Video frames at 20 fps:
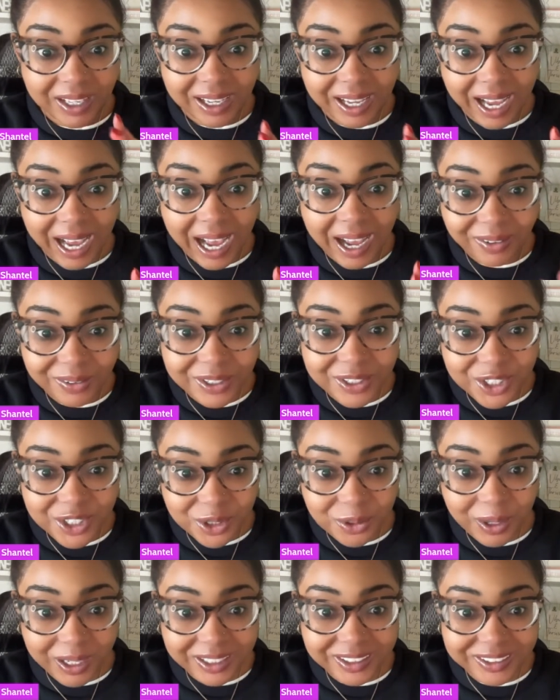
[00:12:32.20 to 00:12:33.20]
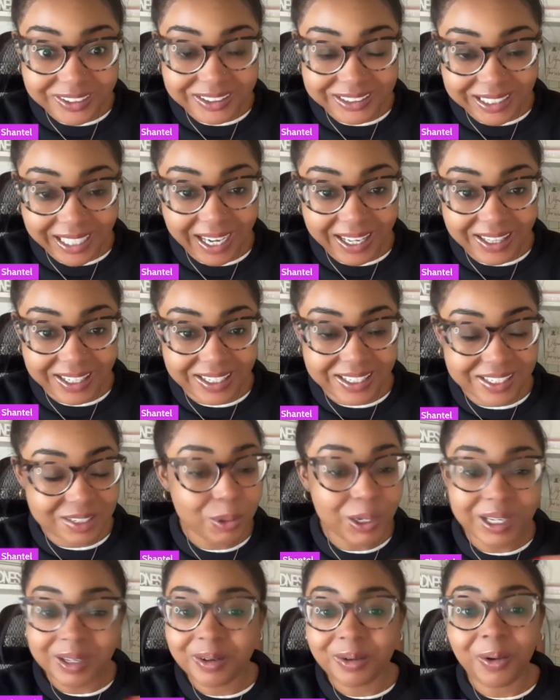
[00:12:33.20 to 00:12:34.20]
How did you understand this?
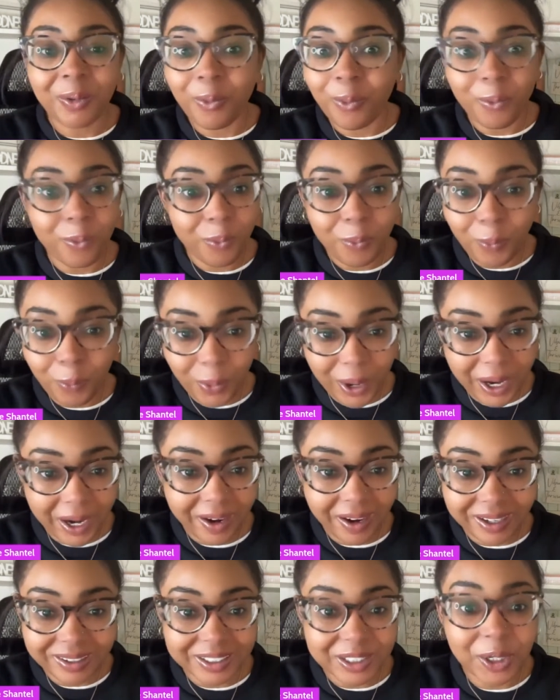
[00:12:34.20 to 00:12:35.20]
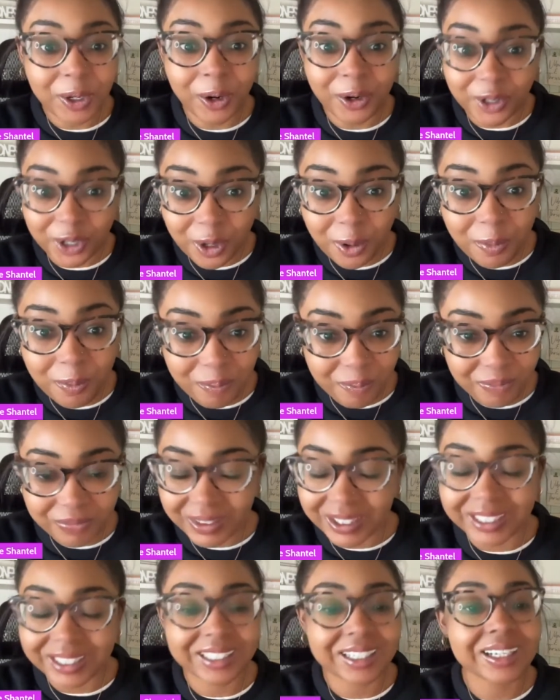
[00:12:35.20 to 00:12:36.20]
What, are you?
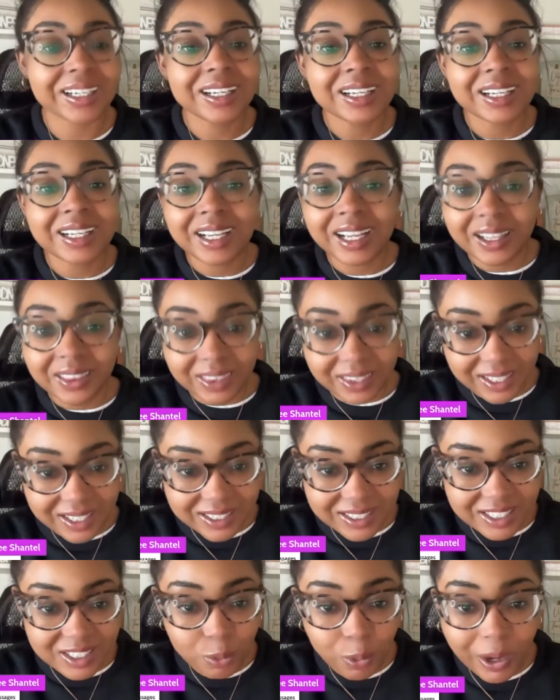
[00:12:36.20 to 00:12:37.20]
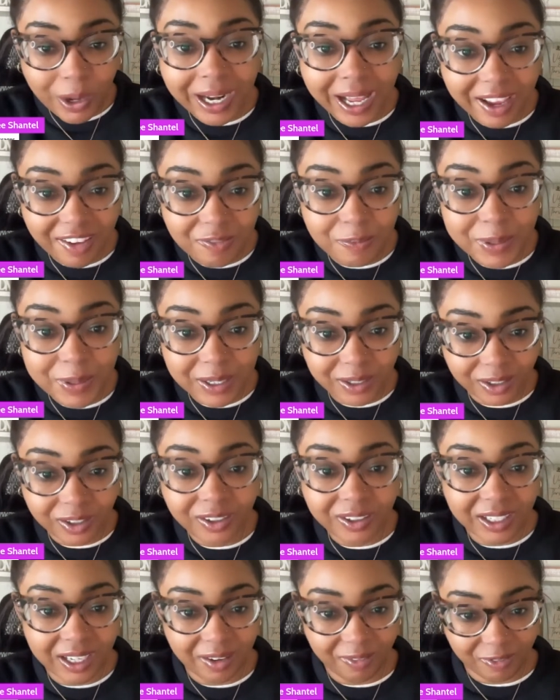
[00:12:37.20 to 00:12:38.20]
This is what I've been
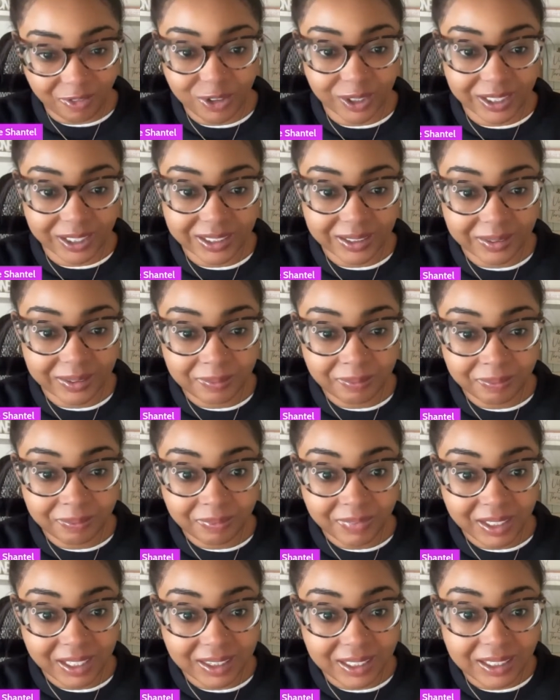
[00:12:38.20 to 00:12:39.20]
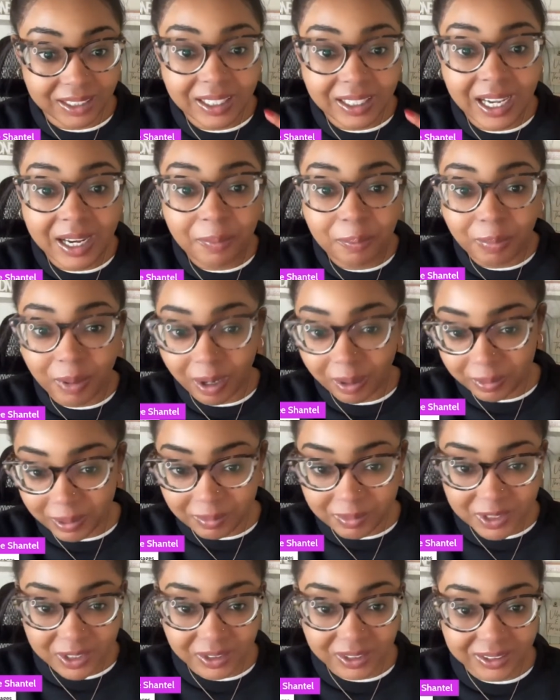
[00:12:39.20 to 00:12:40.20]
looking for. The light bulb
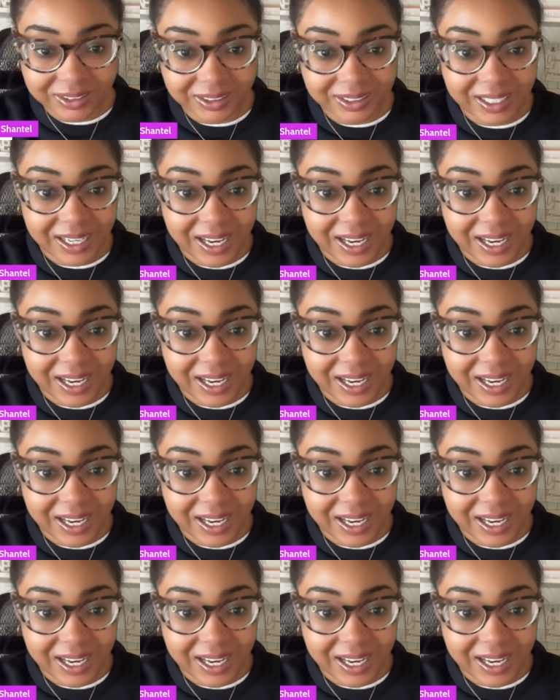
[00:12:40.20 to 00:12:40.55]
comes on,